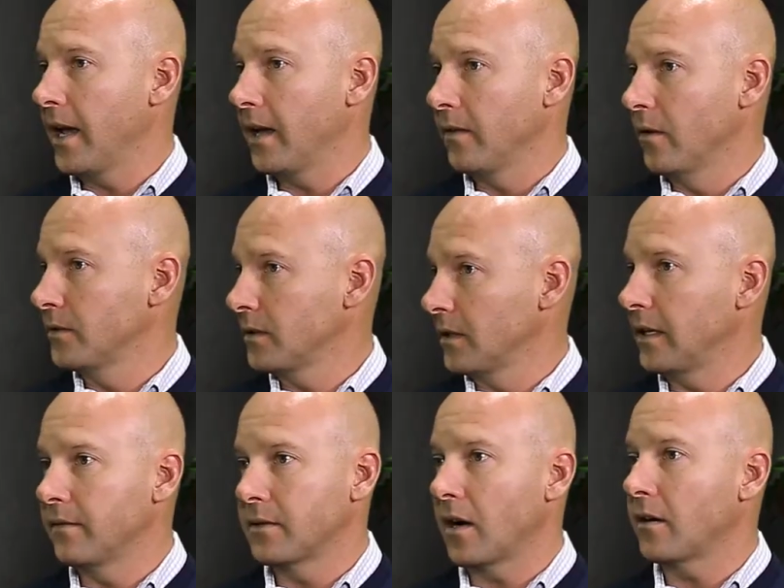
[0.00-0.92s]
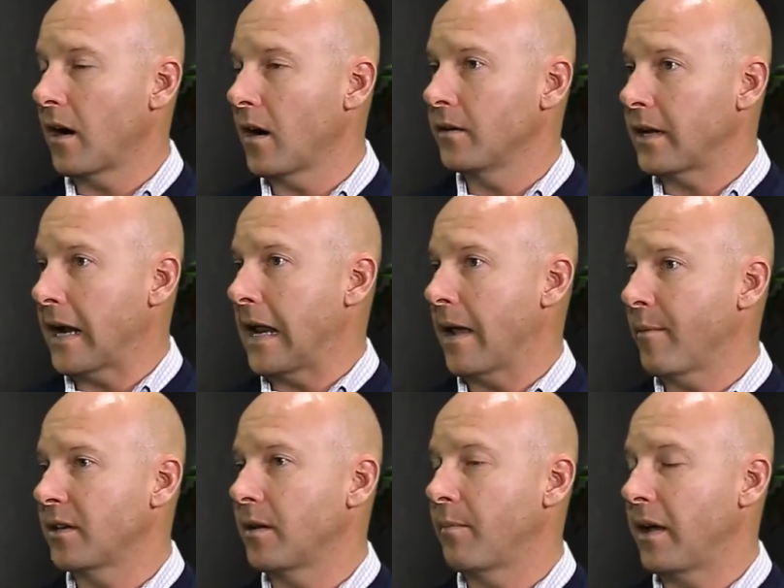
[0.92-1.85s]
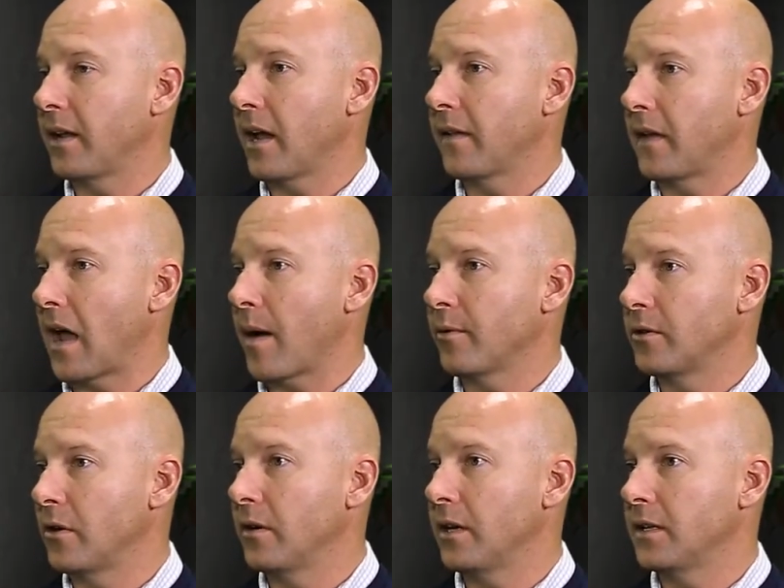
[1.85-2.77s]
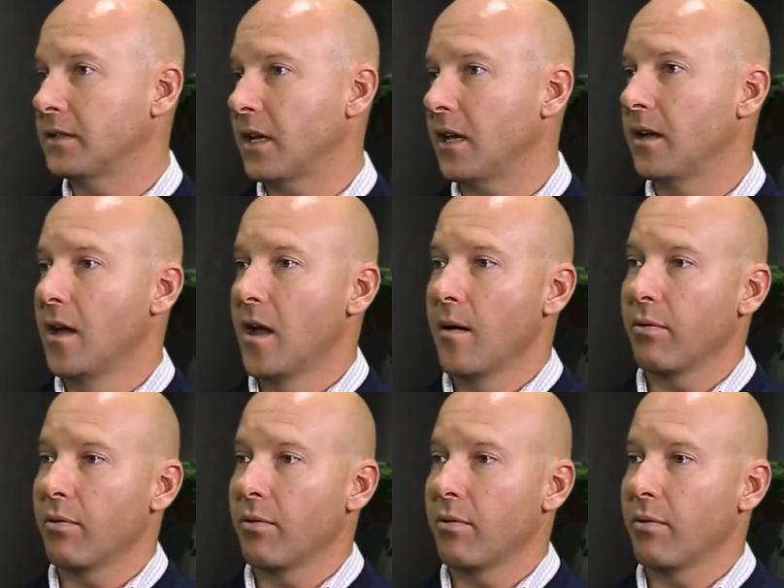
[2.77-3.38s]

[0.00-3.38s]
And those sleeves are dynamic depending on the opportunity set,